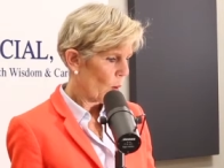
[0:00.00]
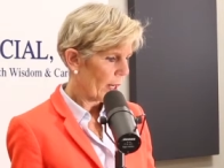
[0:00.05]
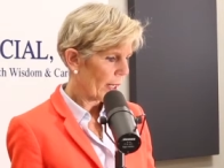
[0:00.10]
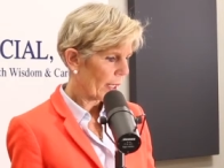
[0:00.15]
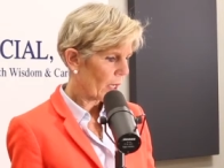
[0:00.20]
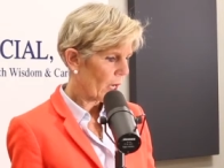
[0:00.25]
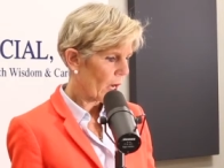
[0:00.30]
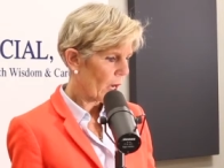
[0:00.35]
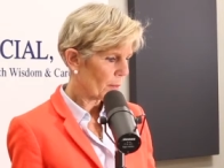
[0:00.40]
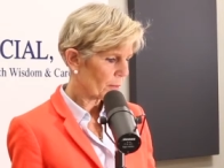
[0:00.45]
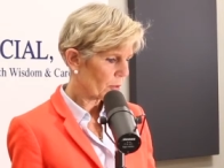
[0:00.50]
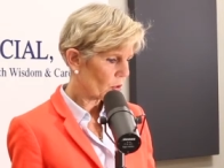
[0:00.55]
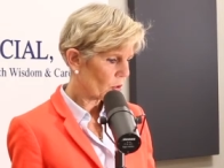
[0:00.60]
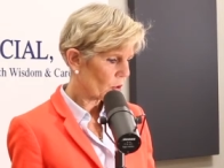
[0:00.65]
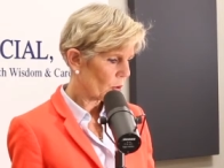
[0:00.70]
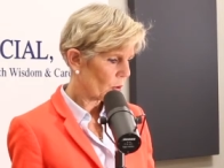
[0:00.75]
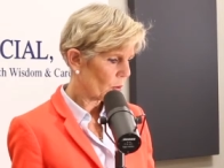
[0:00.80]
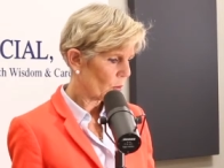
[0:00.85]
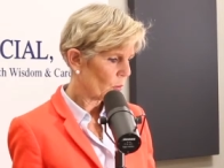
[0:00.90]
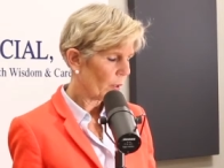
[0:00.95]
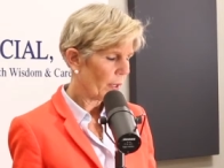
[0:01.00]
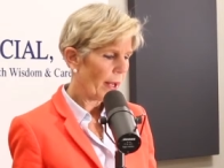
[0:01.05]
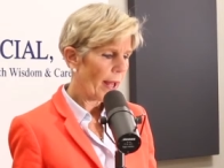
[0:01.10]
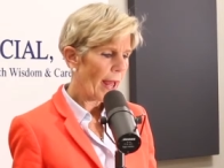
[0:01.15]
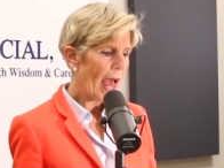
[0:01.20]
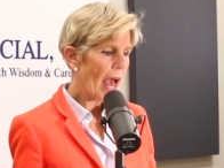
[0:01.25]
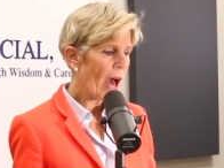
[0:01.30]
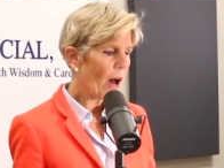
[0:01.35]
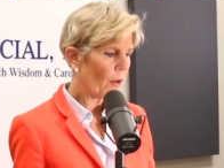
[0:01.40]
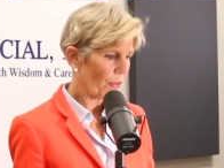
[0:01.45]
When it comes to
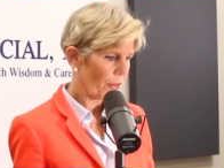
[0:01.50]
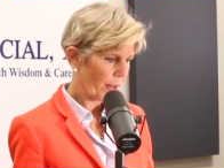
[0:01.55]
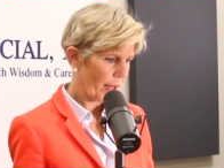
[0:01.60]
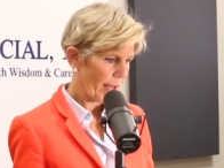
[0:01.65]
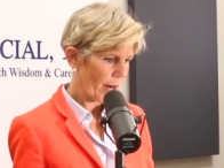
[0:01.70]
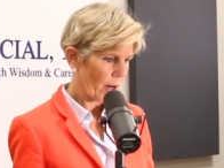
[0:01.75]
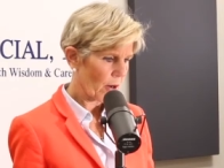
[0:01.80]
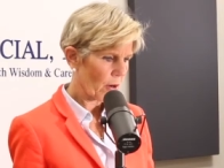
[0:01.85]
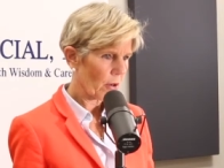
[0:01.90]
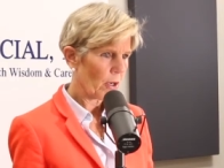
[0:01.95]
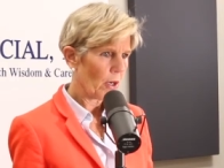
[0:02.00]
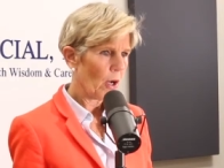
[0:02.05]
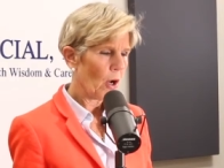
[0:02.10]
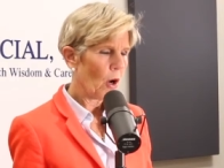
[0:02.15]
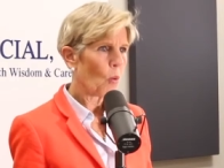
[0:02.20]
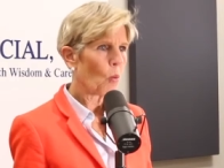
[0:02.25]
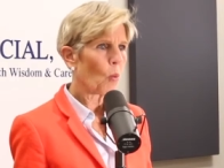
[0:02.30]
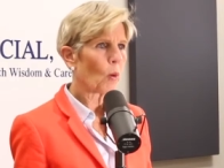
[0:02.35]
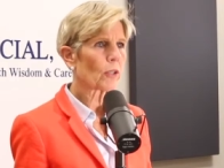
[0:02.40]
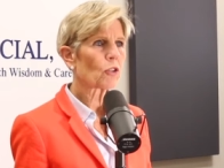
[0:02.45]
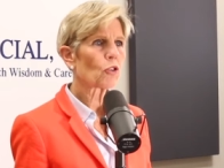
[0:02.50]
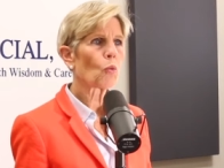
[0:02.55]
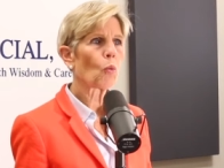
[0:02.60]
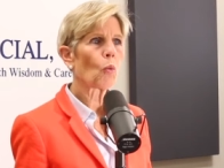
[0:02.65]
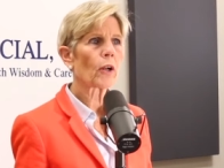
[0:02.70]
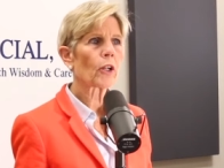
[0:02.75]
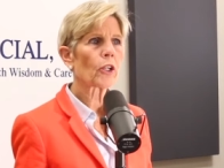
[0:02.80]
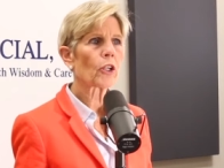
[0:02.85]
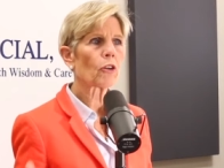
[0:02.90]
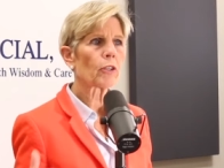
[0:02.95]
health care, what's
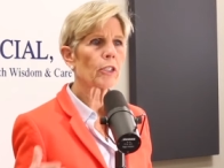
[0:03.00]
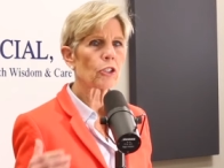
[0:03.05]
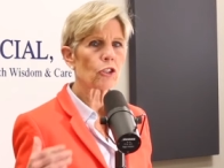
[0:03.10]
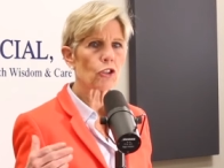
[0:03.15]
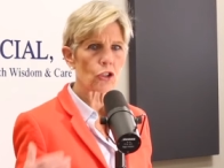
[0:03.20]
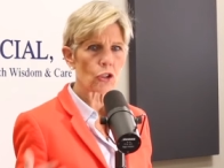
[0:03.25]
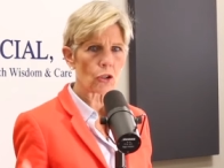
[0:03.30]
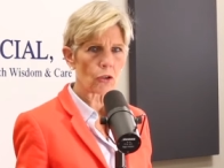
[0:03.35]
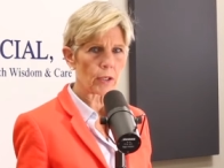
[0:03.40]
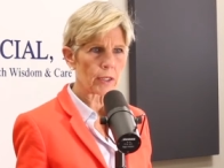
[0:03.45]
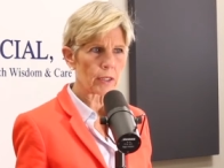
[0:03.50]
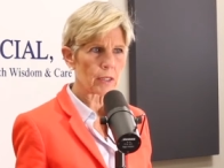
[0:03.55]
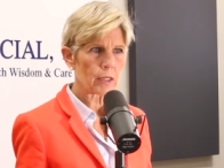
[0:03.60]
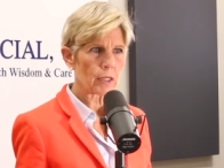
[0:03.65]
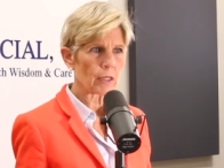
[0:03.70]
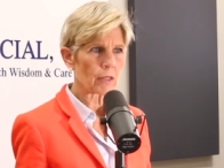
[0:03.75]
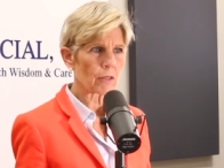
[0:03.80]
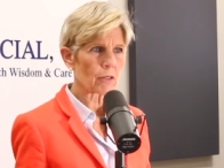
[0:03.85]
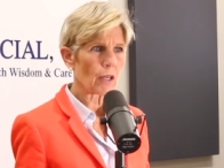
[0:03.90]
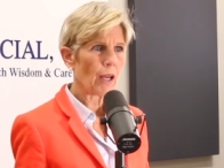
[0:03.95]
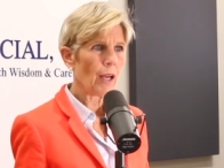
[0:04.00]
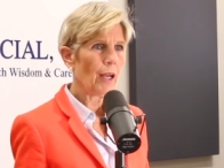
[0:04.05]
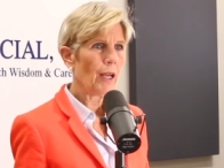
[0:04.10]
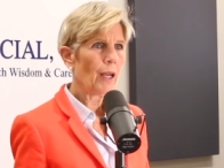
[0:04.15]
what are your insurances?